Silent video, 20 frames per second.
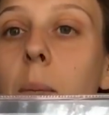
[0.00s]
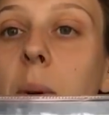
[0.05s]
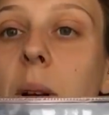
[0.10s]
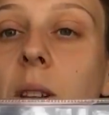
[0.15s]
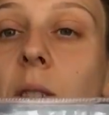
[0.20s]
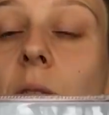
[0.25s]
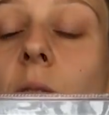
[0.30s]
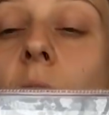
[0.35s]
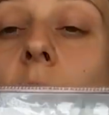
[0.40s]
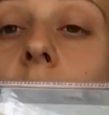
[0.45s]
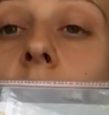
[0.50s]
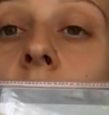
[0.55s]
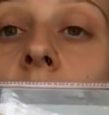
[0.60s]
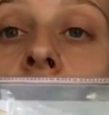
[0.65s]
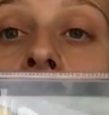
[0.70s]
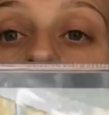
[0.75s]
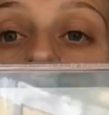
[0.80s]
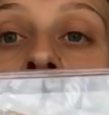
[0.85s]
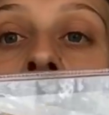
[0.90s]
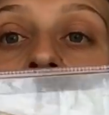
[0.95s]
cupboard
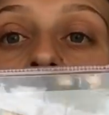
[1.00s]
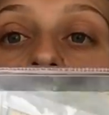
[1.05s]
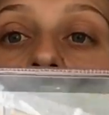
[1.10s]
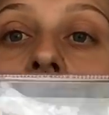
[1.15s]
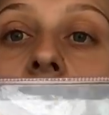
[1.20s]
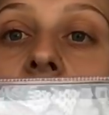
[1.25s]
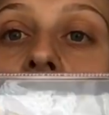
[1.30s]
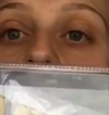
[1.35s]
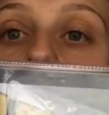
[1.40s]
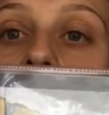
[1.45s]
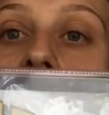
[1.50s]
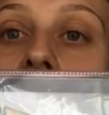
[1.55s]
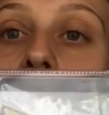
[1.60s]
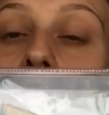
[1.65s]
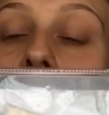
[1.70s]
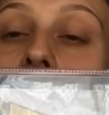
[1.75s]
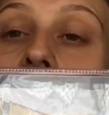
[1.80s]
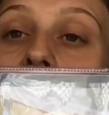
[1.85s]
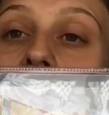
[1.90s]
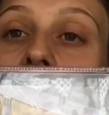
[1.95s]
door and now I've got
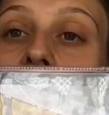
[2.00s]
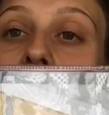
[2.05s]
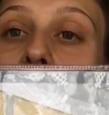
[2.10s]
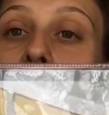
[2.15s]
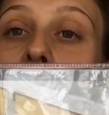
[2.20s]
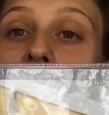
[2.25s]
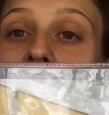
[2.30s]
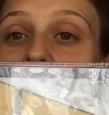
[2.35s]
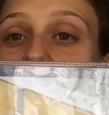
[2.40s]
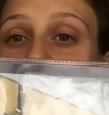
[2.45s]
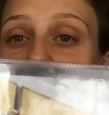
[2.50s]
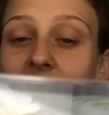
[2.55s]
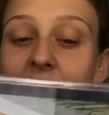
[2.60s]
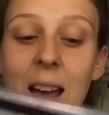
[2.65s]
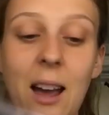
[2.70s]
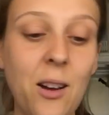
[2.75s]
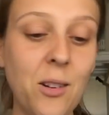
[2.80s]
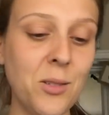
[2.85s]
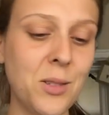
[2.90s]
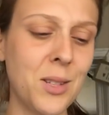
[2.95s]
somewhere to hang my tea
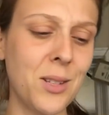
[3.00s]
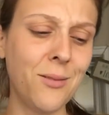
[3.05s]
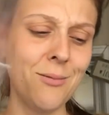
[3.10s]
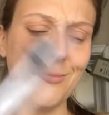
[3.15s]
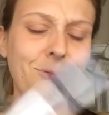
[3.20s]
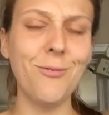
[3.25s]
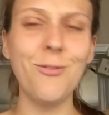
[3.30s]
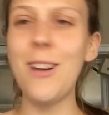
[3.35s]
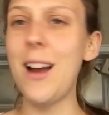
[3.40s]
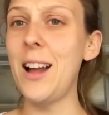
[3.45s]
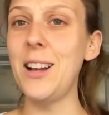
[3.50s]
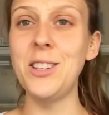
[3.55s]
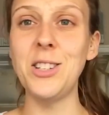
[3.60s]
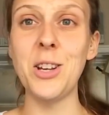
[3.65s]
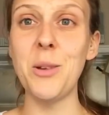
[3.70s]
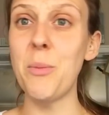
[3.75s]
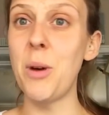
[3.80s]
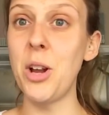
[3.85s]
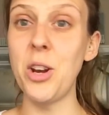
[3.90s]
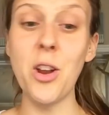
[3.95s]
towels.
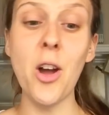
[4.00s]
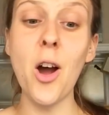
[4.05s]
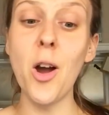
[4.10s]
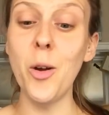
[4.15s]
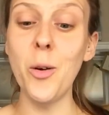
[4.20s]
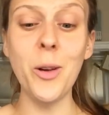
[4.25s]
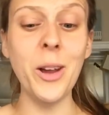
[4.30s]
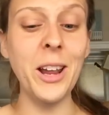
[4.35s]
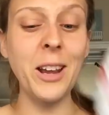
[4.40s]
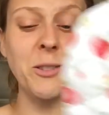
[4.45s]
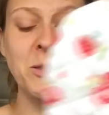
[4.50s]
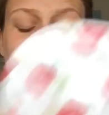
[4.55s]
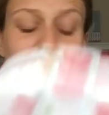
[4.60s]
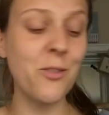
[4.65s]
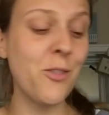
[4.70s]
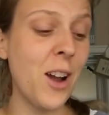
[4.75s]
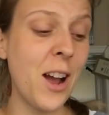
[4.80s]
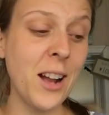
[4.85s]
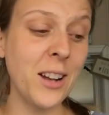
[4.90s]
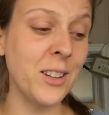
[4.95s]
Random, I know, it was
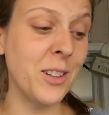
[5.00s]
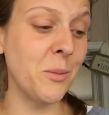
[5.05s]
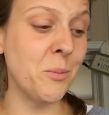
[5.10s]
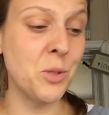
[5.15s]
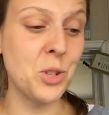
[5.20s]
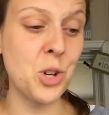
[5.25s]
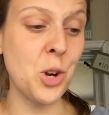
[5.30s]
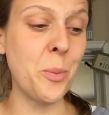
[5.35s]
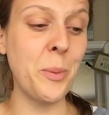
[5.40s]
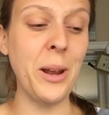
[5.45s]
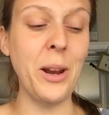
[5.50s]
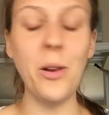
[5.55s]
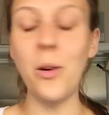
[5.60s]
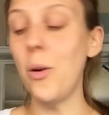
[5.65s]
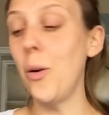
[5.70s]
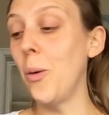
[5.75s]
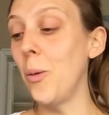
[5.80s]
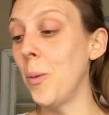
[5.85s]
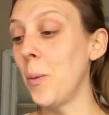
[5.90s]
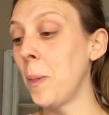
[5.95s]
a random shopping
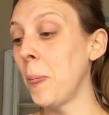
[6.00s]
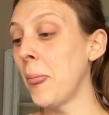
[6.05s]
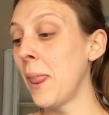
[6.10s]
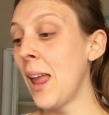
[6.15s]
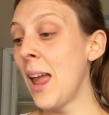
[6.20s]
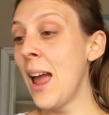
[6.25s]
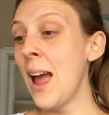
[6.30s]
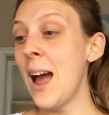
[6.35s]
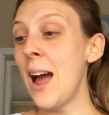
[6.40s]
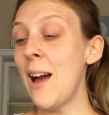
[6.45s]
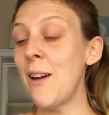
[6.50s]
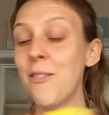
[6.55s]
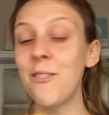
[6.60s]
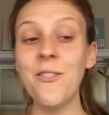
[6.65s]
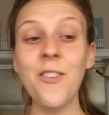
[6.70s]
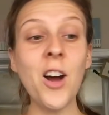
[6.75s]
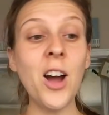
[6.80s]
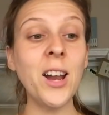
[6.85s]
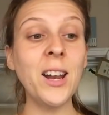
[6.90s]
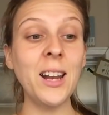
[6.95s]
haul. And
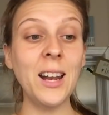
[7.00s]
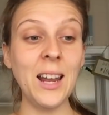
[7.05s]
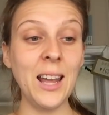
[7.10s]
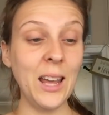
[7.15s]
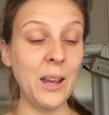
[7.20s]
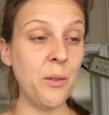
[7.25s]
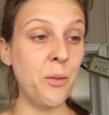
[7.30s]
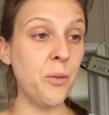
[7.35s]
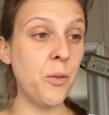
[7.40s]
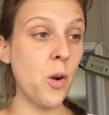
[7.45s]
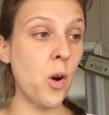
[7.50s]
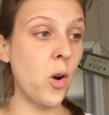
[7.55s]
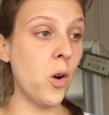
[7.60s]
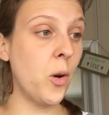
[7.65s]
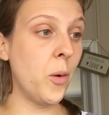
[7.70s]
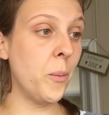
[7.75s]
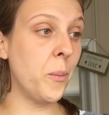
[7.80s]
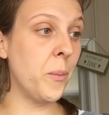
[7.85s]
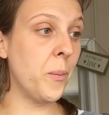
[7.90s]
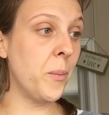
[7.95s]
finally,
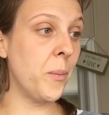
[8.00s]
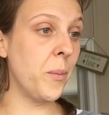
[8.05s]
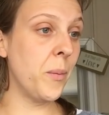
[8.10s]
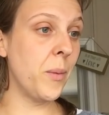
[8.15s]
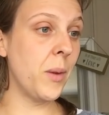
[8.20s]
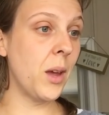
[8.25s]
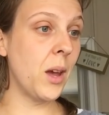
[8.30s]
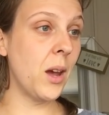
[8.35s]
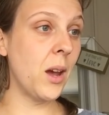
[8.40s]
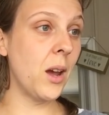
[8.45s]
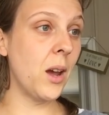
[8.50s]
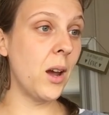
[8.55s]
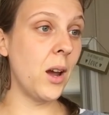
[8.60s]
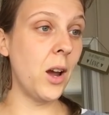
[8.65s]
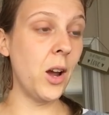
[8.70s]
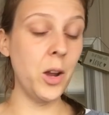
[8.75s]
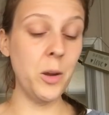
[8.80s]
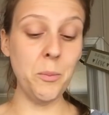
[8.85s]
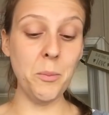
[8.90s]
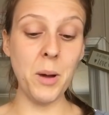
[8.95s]
from
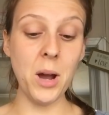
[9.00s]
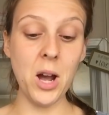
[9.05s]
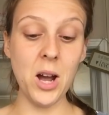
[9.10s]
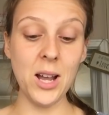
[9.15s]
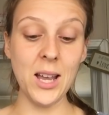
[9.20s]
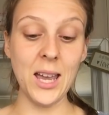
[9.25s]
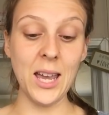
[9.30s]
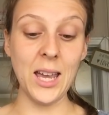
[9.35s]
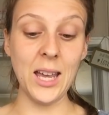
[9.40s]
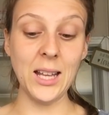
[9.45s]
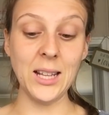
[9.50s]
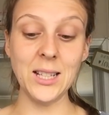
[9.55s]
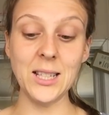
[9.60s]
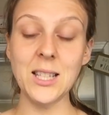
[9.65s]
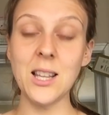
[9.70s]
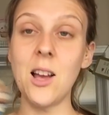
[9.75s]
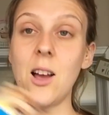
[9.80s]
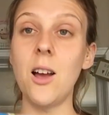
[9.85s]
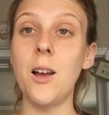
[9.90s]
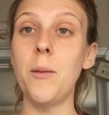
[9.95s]
Home
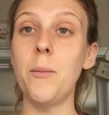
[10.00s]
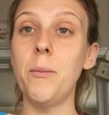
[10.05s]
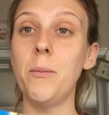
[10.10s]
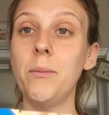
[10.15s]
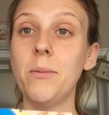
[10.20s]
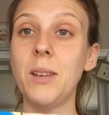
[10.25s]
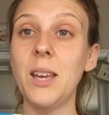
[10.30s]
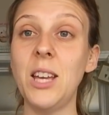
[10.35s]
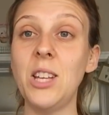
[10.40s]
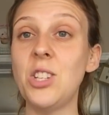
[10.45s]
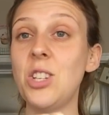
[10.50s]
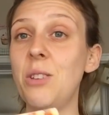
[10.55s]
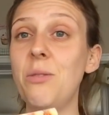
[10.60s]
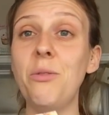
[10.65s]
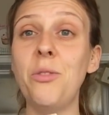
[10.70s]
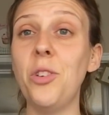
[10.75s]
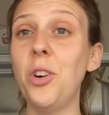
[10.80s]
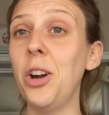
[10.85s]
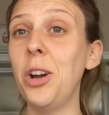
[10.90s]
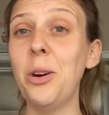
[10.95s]
Bargains,
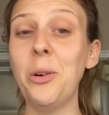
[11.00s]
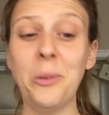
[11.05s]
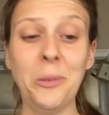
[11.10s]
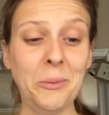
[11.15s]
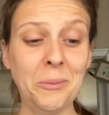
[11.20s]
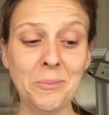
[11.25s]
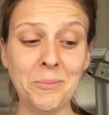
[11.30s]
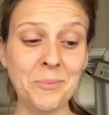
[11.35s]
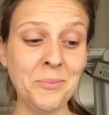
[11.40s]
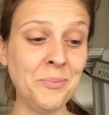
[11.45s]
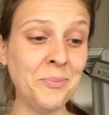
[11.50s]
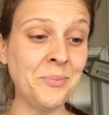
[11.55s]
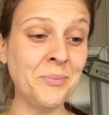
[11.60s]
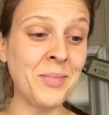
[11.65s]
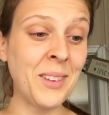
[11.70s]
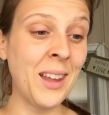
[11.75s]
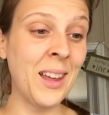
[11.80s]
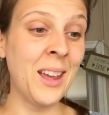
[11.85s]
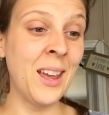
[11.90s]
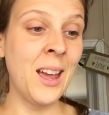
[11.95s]
kitchen foil.
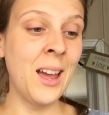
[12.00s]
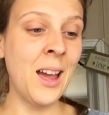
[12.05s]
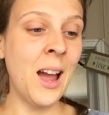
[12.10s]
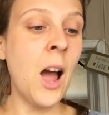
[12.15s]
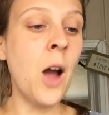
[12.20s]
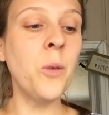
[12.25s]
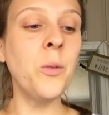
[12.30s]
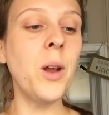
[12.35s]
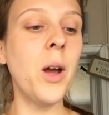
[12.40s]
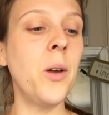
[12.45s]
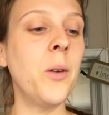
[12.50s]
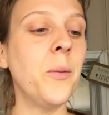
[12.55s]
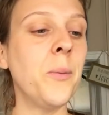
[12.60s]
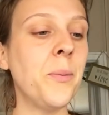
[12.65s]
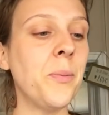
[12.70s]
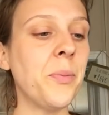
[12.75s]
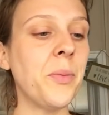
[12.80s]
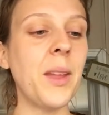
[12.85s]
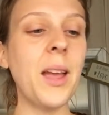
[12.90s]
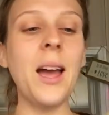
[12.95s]
Oh no,
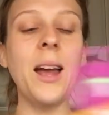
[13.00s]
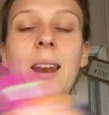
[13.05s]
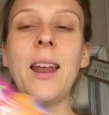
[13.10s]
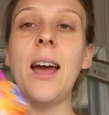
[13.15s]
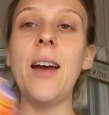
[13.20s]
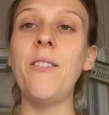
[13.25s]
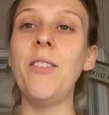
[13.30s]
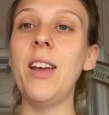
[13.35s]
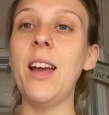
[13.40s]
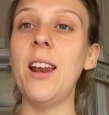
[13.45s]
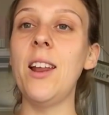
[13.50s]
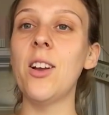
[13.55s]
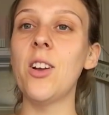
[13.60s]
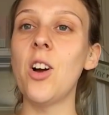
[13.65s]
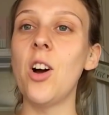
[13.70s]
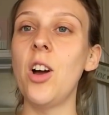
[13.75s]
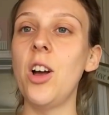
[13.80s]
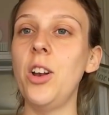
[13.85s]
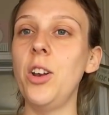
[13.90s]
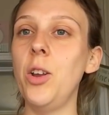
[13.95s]
and Ariella
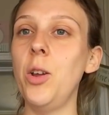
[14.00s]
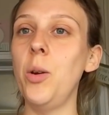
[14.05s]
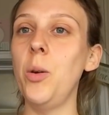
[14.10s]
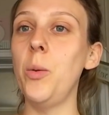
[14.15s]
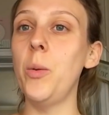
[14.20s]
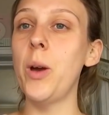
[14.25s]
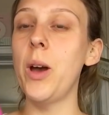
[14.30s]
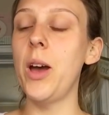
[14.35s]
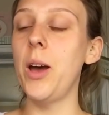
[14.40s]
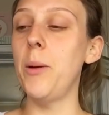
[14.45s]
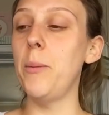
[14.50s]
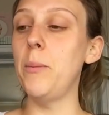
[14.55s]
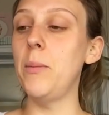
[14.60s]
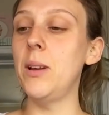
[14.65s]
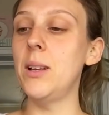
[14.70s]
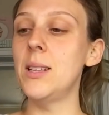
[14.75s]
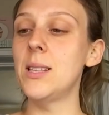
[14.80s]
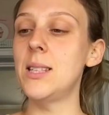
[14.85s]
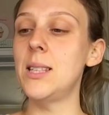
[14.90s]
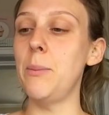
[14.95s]
got a new
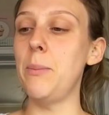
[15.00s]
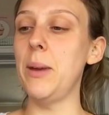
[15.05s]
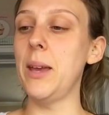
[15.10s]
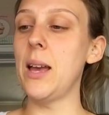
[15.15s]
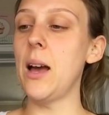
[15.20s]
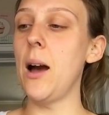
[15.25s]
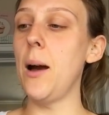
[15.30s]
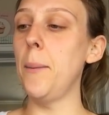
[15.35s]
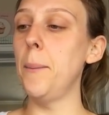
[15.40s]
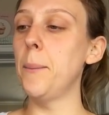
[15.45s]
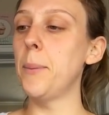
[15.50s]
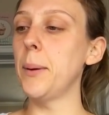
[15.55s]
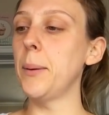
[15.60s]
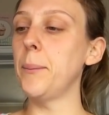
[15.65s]
sippy cup.